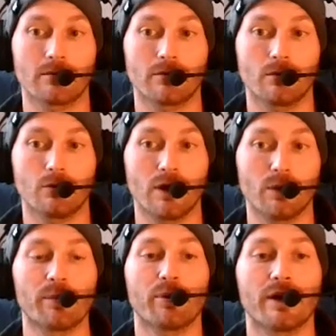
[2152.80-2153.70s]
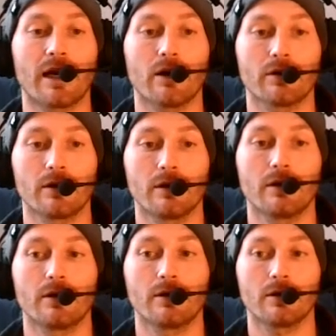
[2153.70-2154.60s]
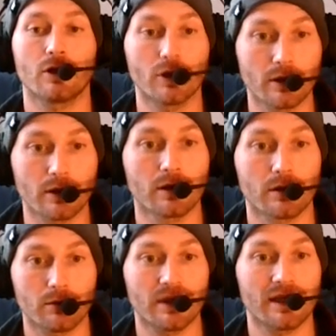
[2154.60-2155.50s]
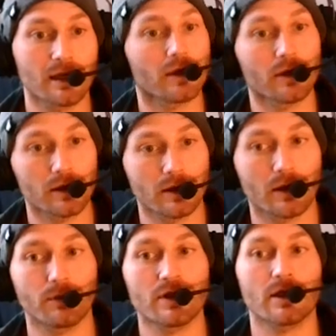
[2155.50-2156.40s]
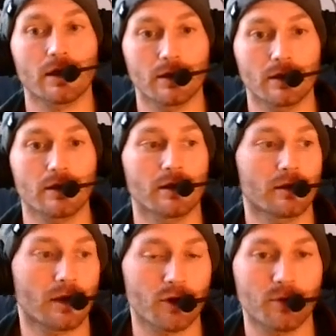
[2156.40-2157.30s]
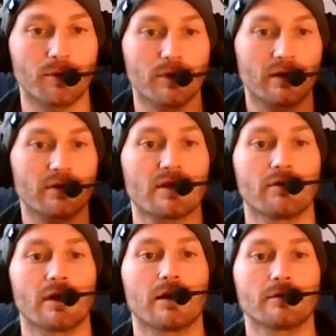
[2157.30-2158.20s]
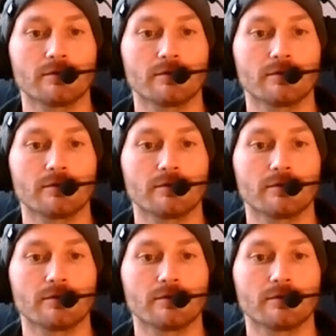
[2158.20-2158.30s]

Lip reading: when we put out good, we get good, and we share good, and other people can receive that.